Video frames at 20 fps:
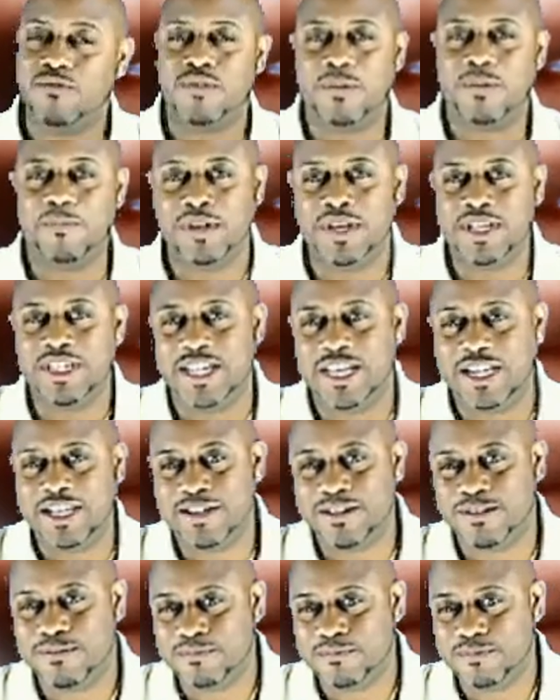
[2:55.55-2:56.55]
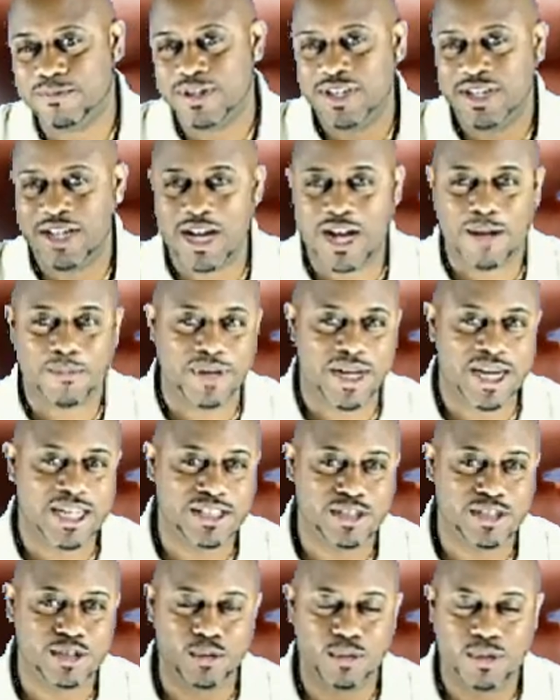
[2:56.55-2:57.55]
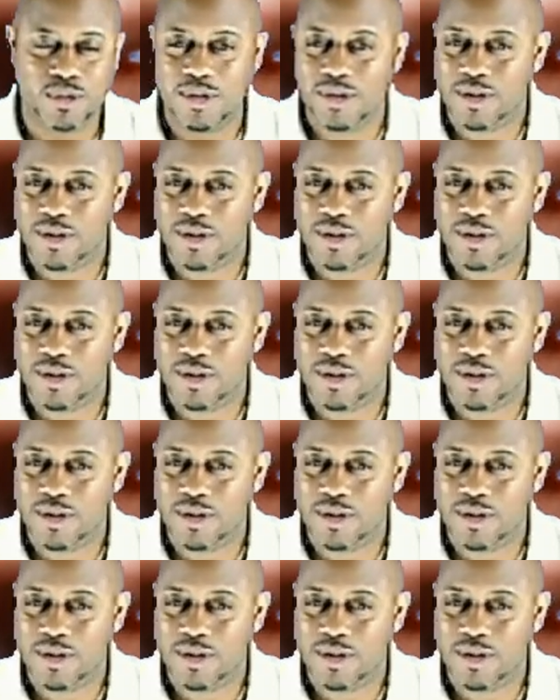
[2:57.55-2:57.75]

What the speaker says: from the kingdom. God bless you.